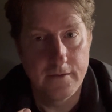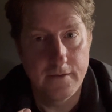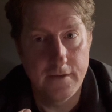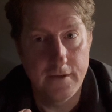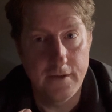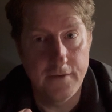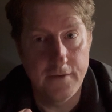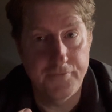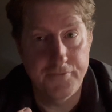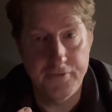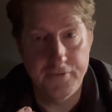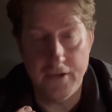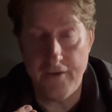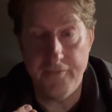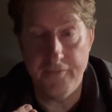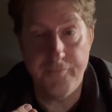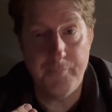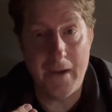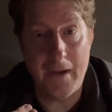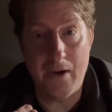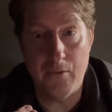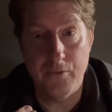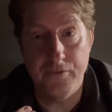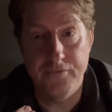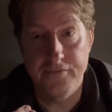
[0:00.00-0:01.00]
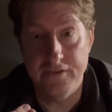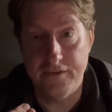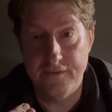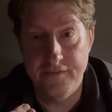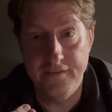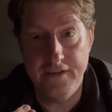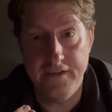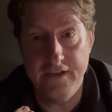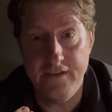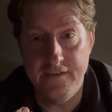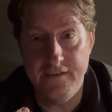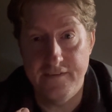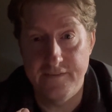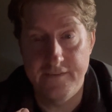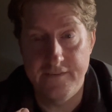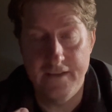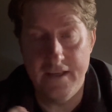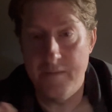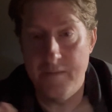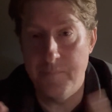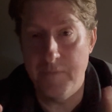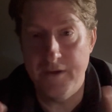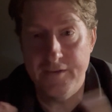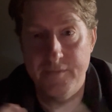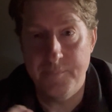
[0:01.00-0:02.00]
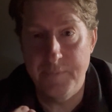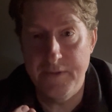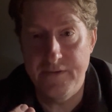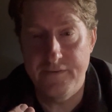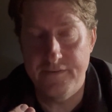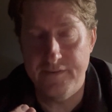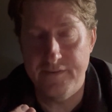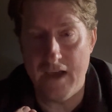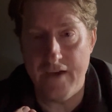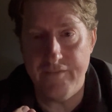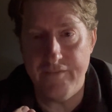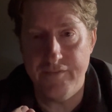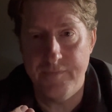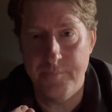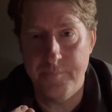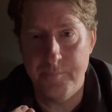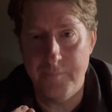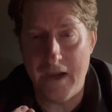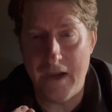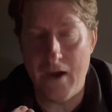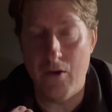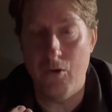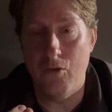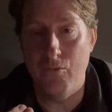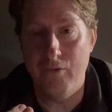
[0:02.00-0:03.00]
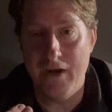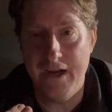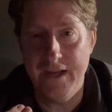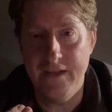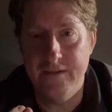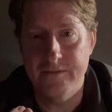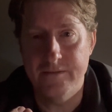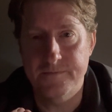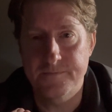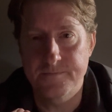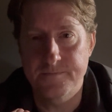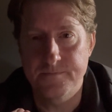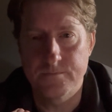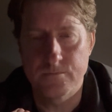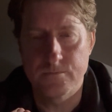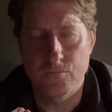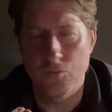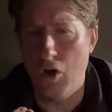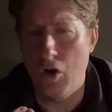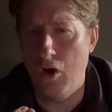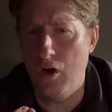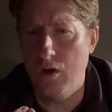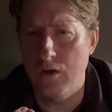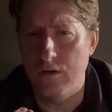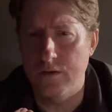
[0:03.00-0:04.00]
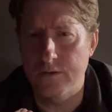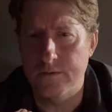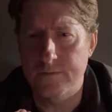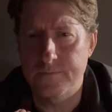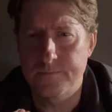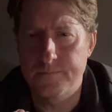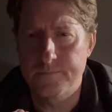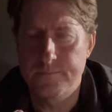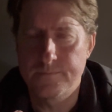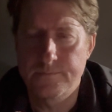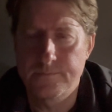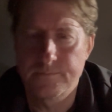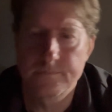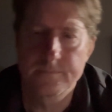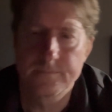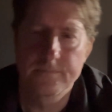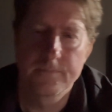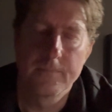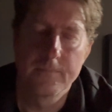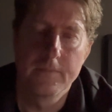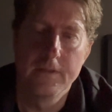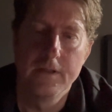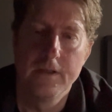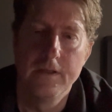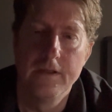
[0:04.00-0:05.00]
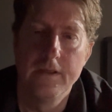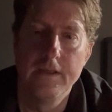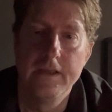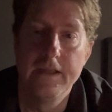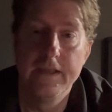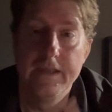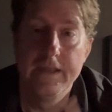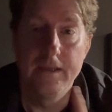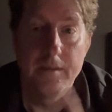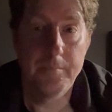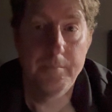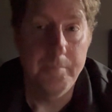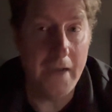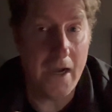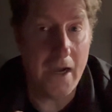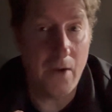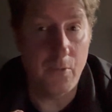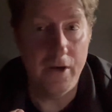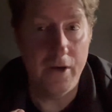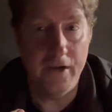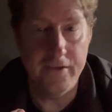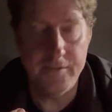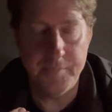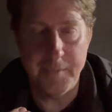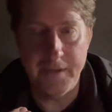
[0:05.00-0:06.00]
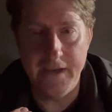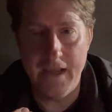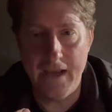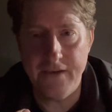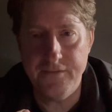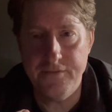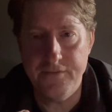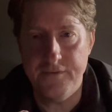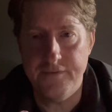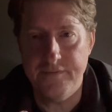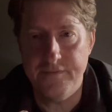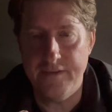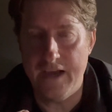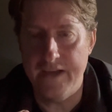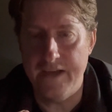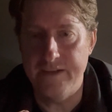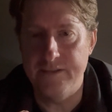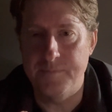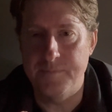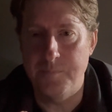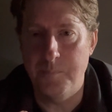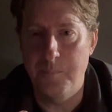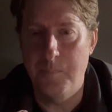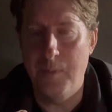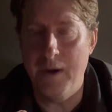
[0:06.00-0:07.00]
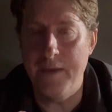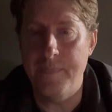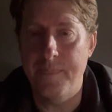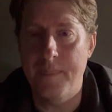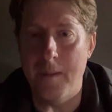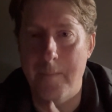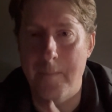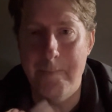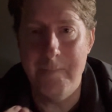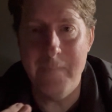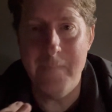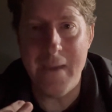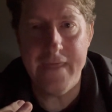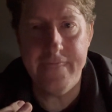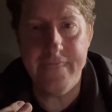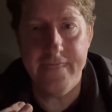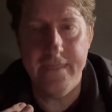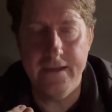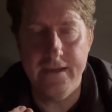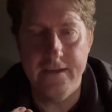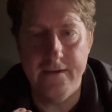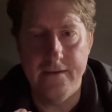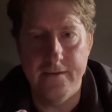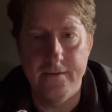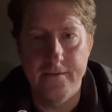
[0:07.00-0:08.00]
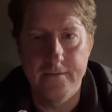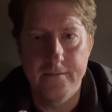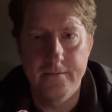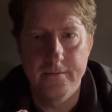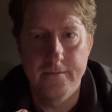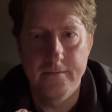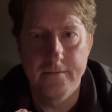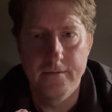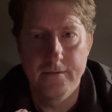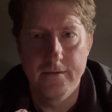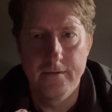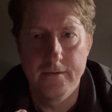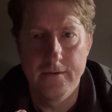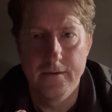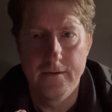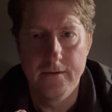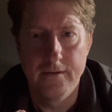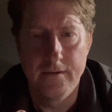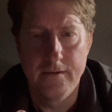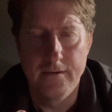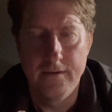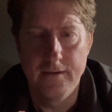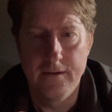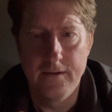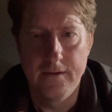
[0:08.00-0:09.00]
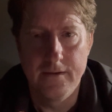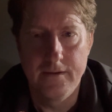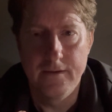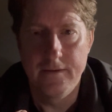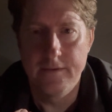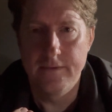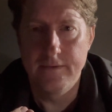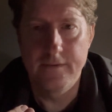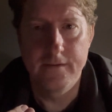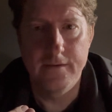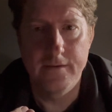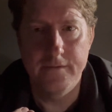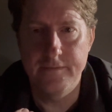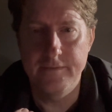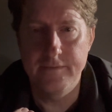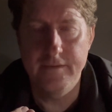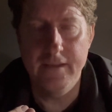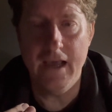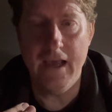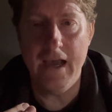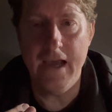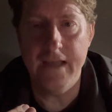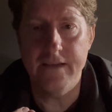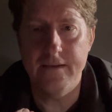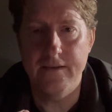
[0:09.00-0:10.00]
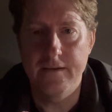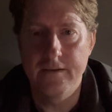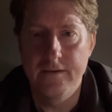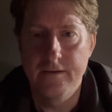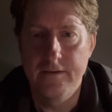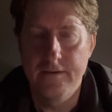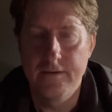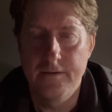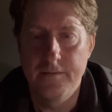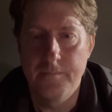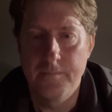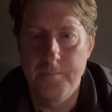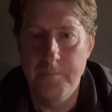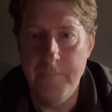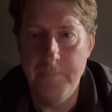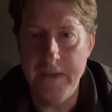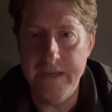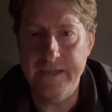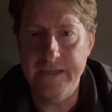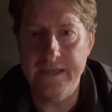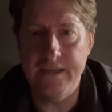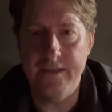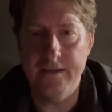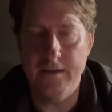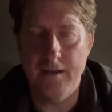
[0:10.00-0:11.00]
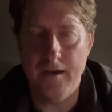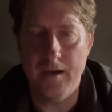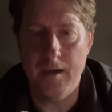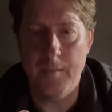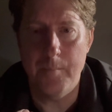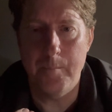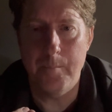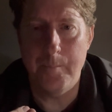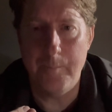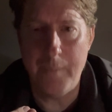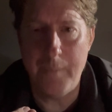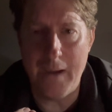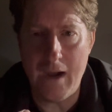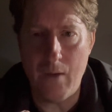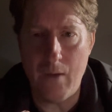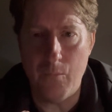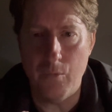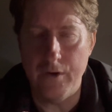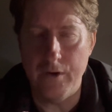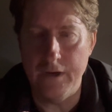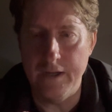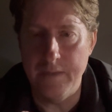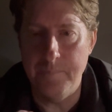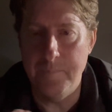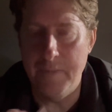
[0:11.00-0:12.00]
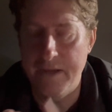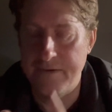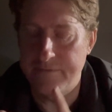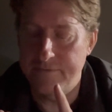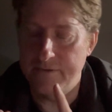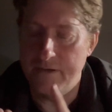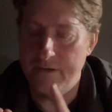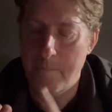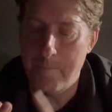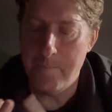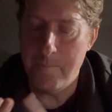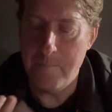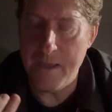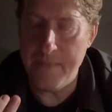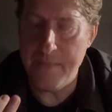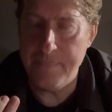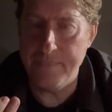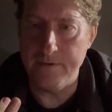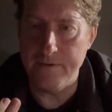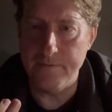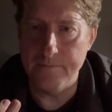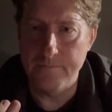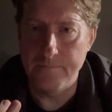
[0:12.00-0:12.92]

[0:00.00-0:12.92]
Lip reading: If soft power succeeds, then it must be soft power, right? Wrong. Power has been exercised, but the method does not make it power. It makes it a method.